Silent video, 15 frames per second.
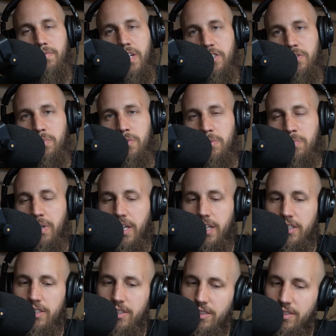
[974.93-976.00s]
Facebook
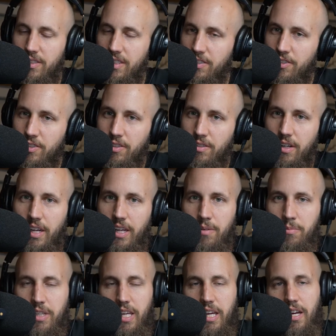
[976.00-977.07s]
pages,
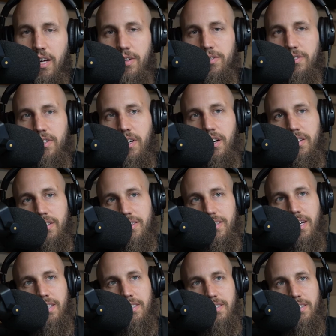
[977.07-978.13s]
Instagram accounts, all
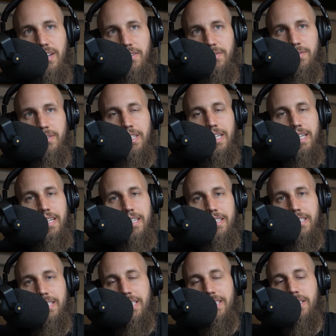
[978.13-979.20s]
this kind of stuff
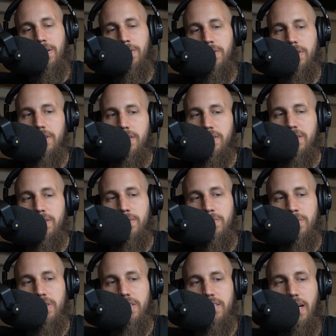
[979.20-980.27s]
did no good
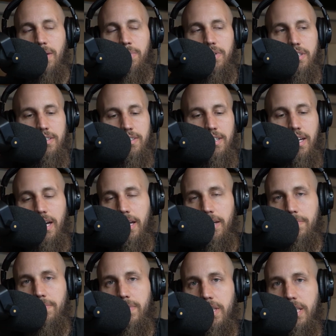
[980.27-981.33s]
with stopping this
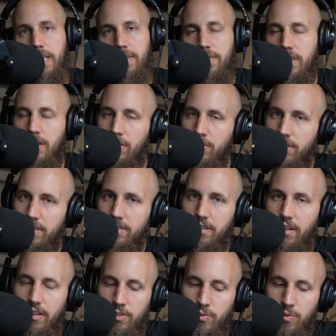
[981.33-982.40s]
guy, even though
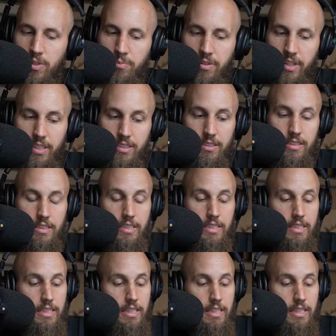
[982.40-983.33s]
these laws were in place.